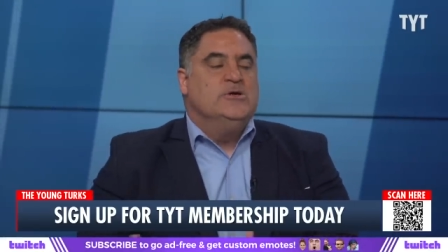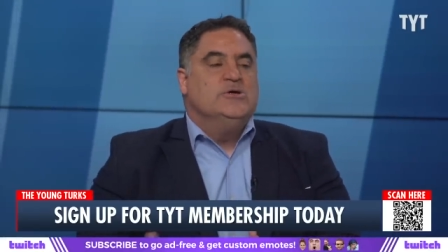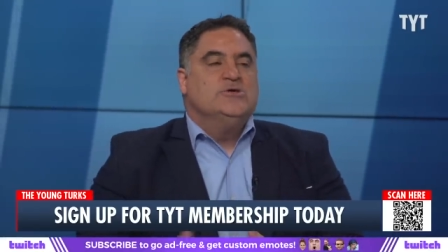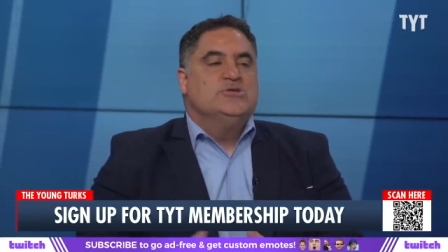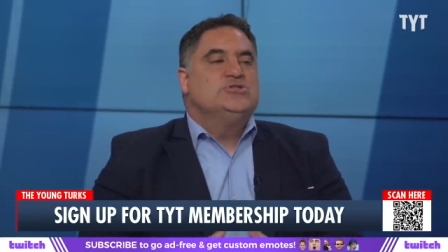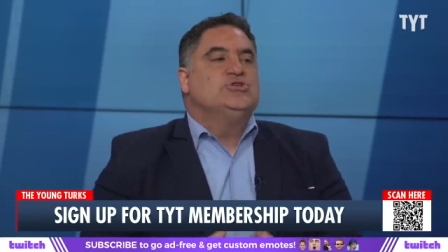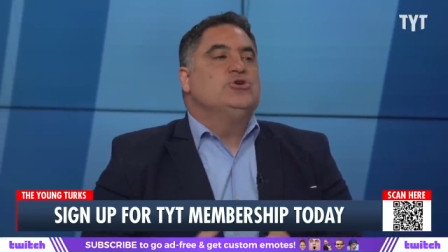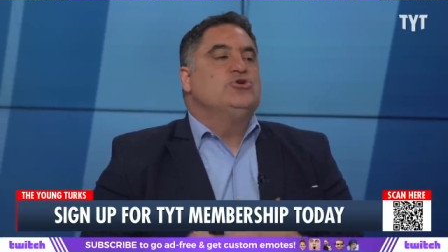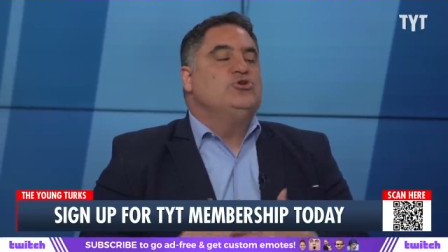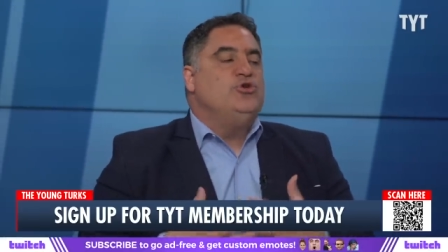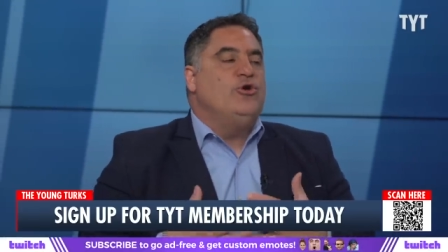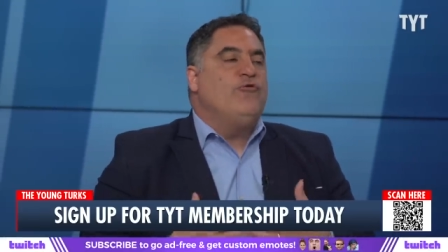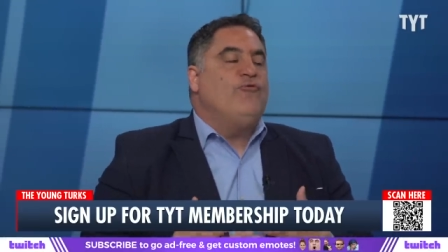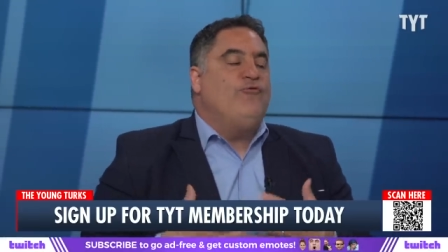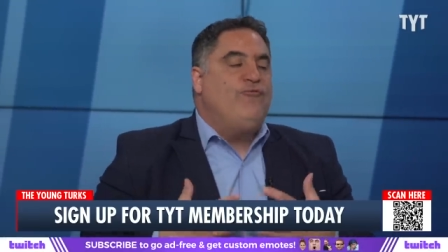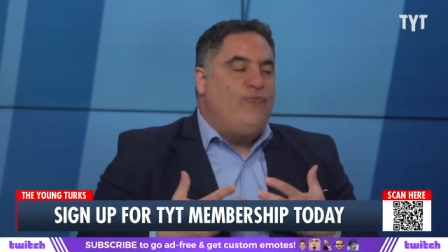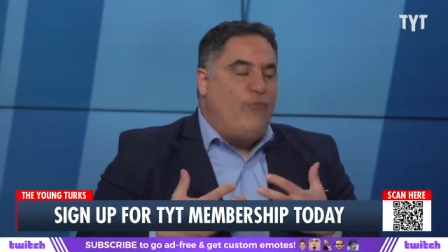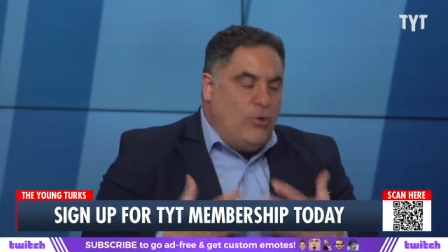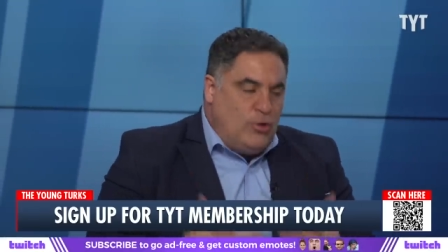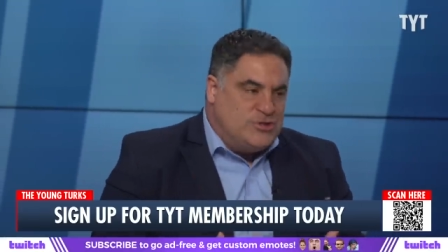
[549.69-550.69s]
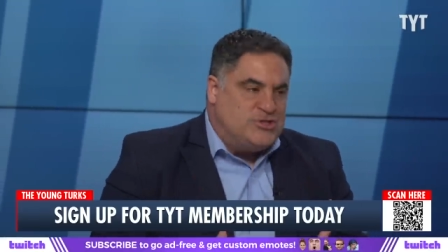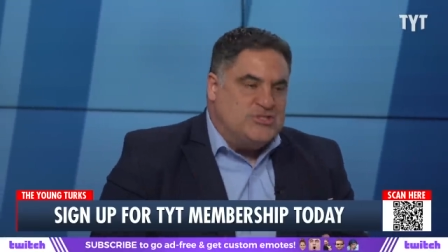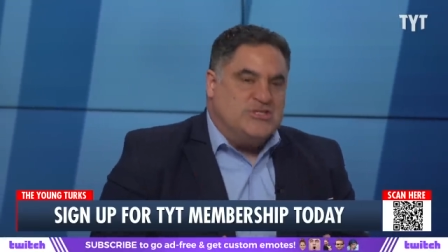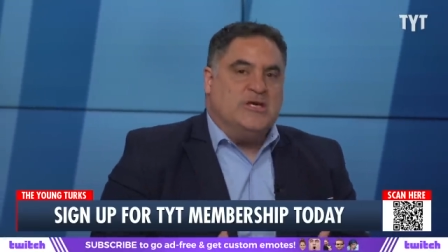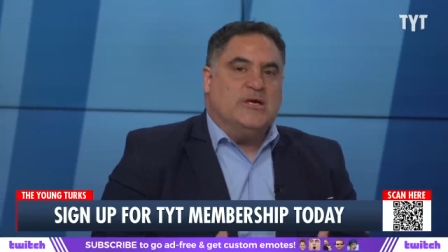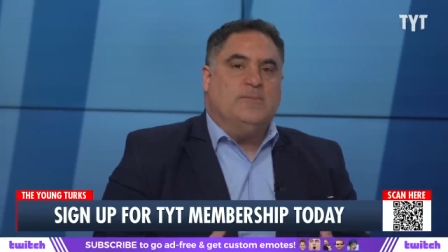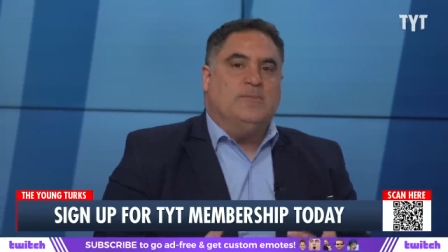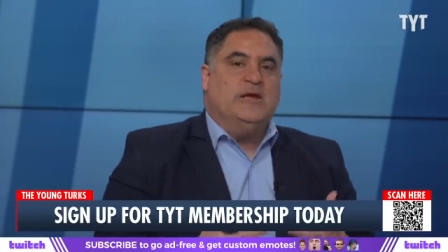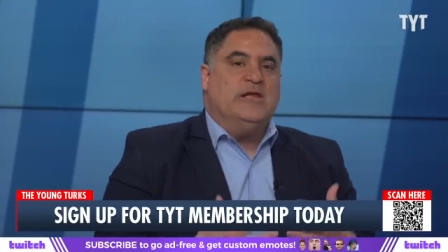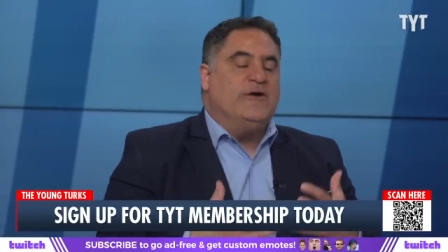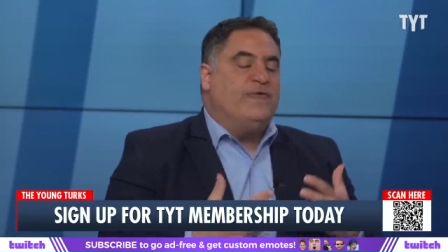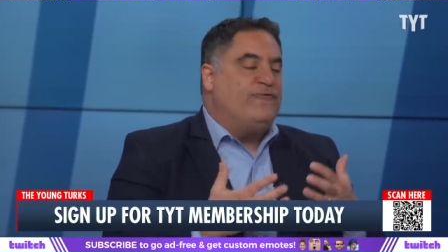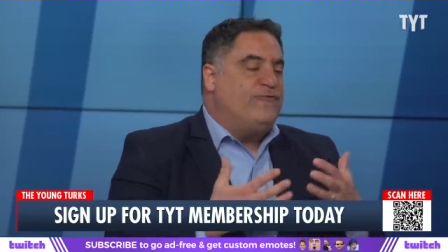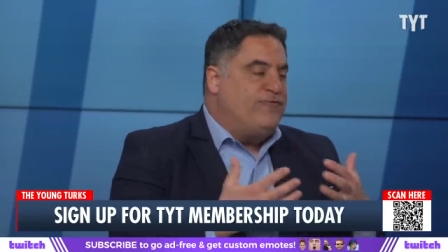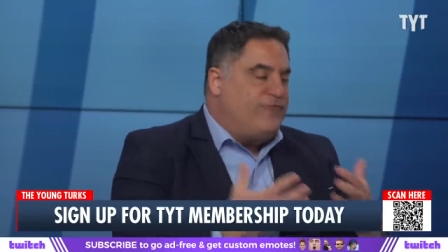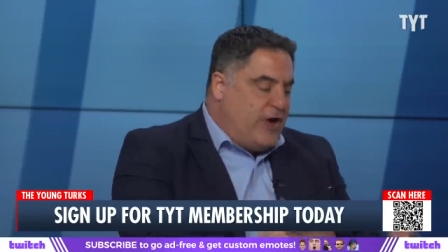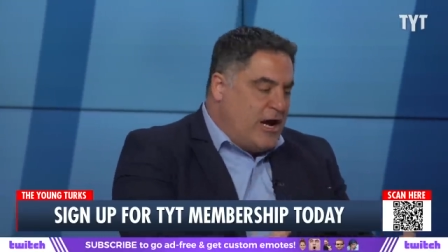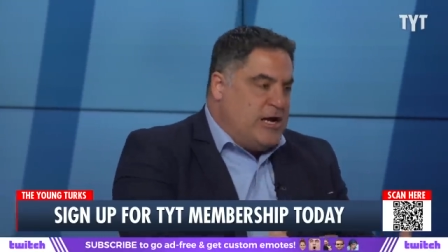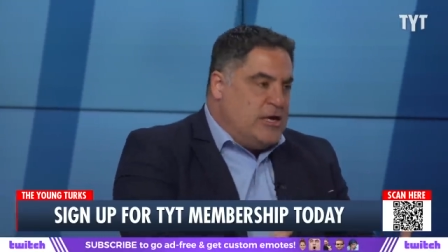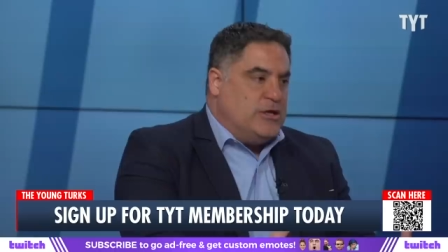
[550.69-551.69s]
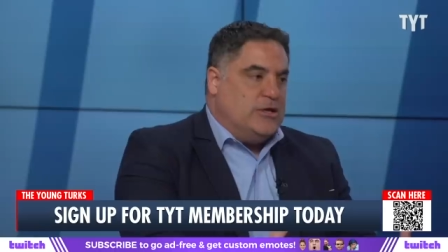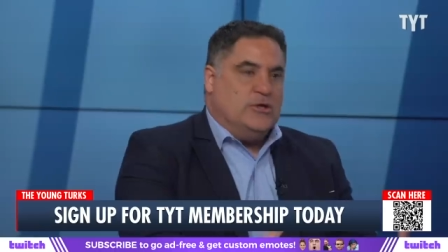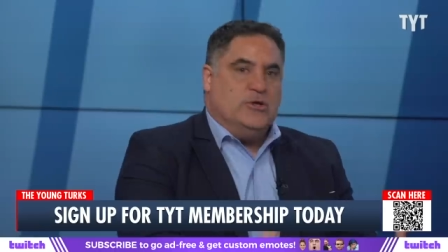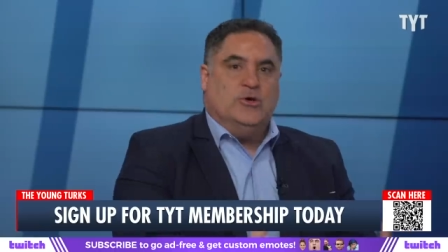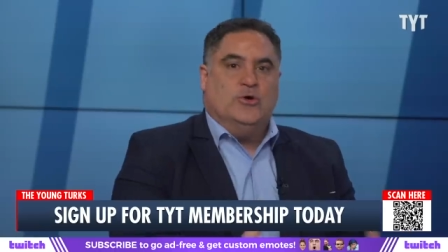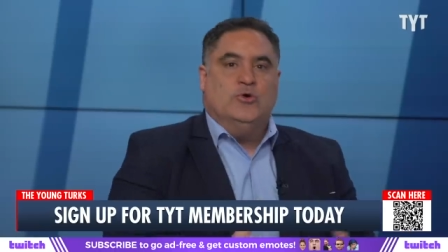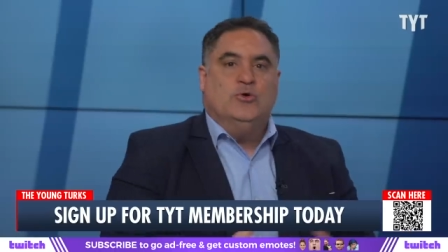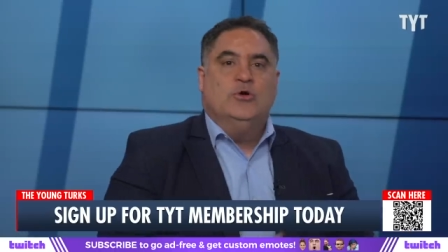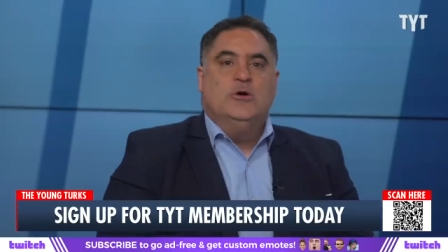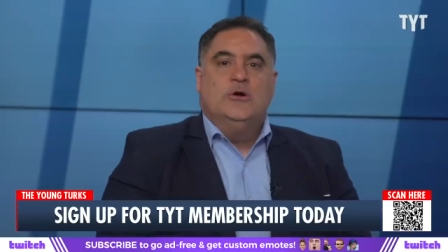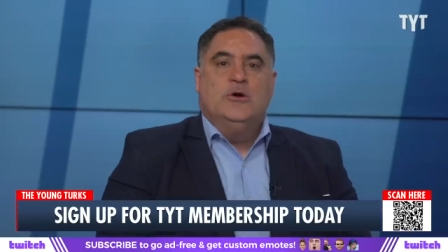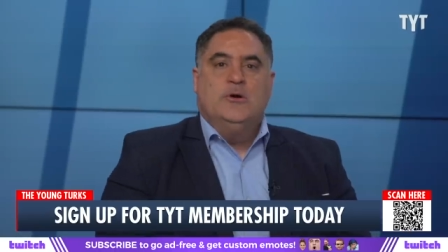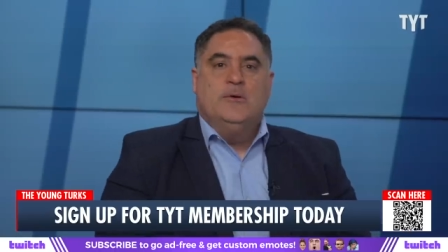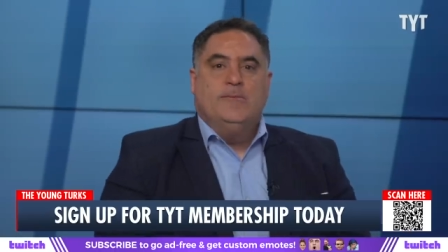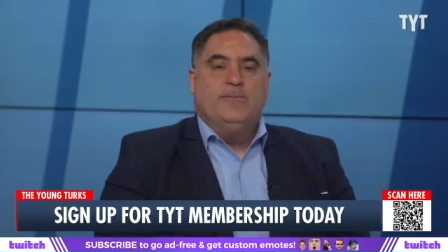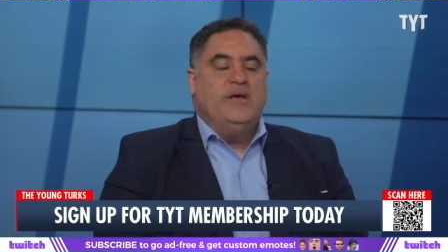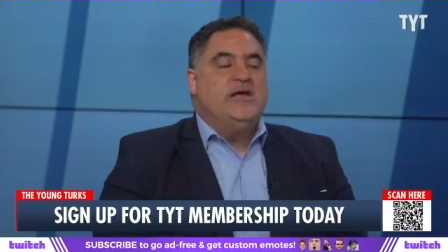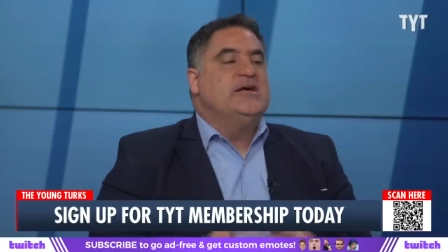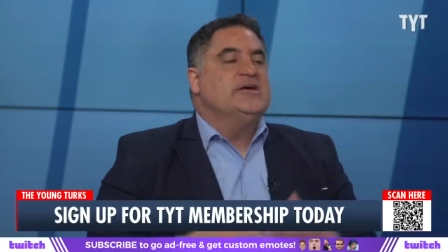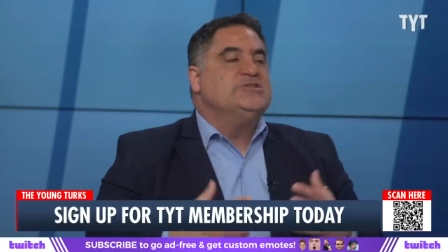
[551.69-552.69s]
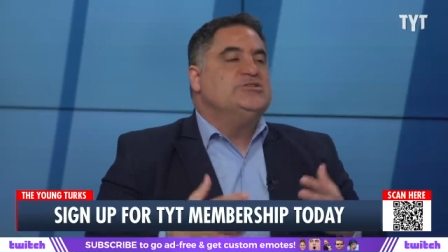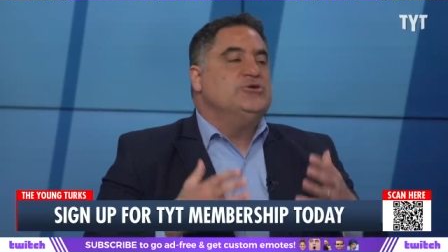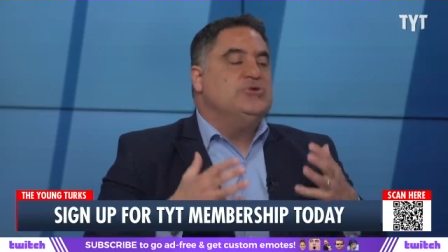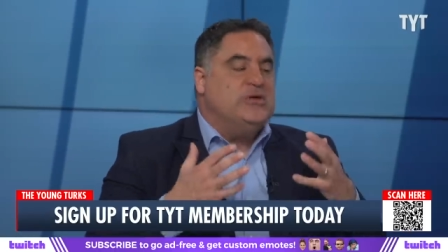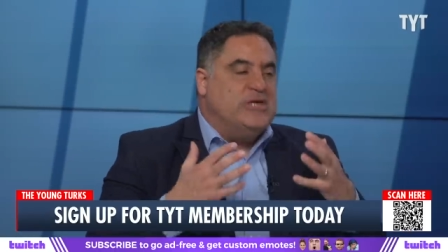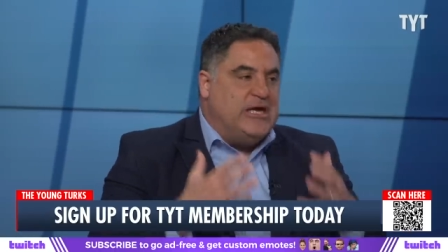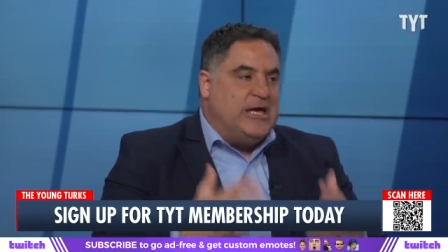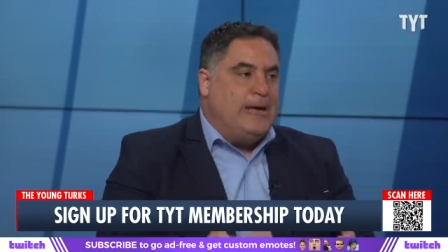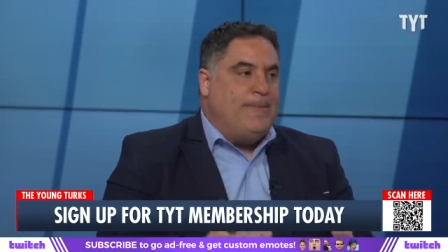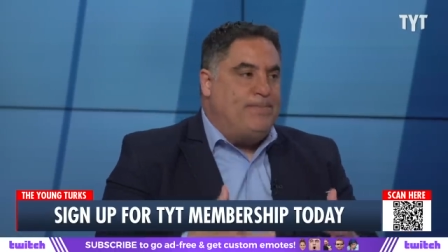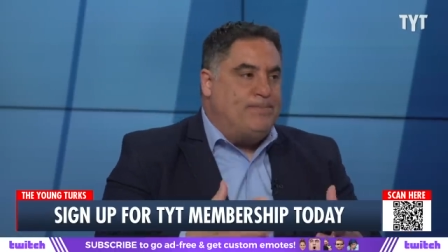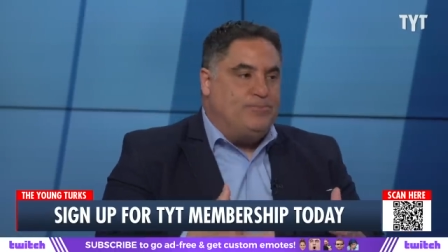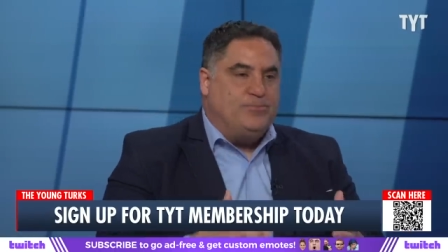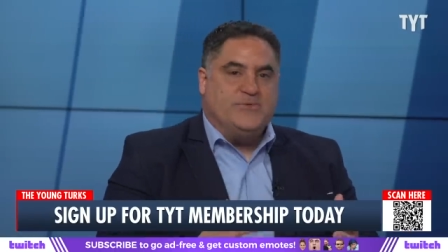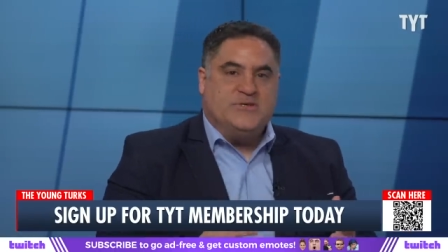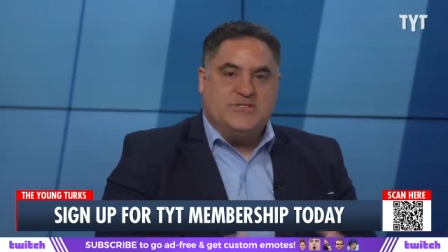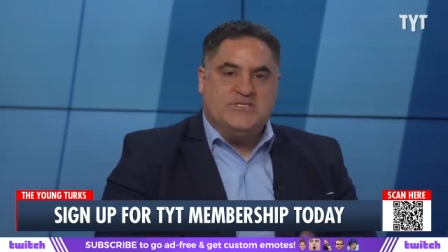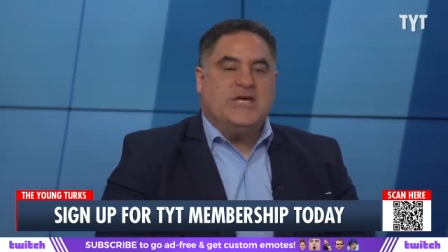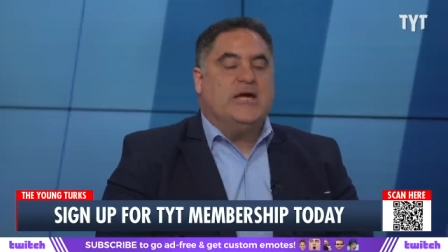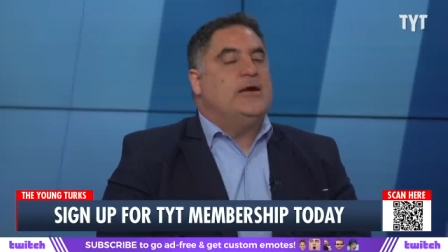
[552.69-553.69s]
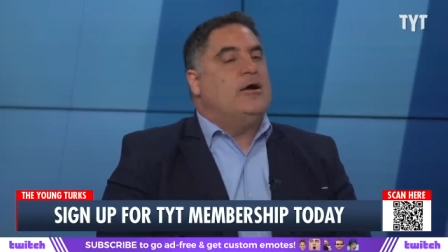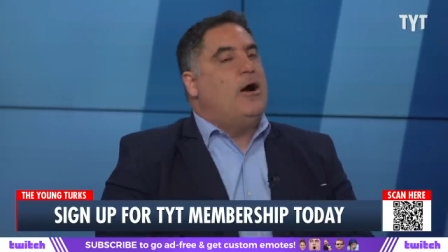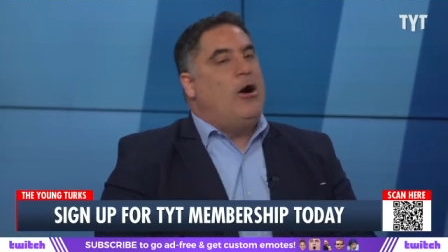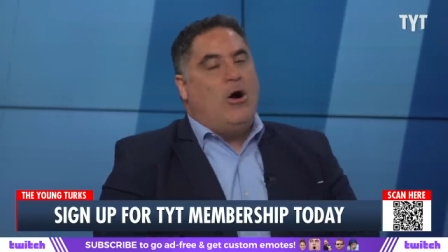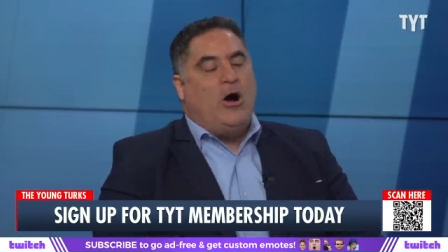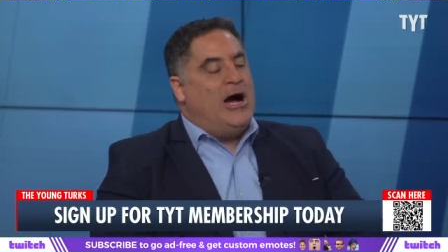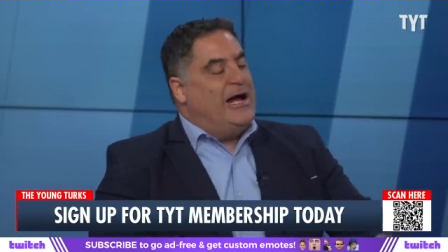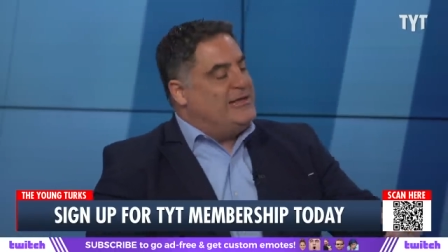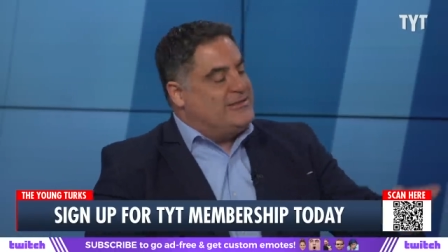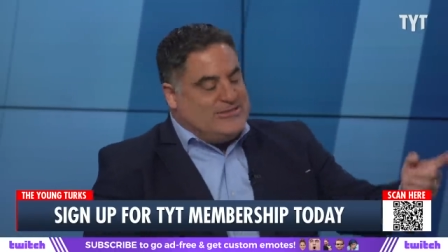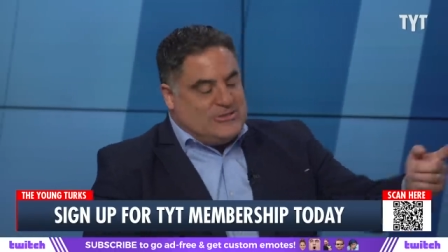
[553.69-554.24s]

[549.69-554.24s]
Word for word: So you're forcing me to fight you because you keep saying, oh,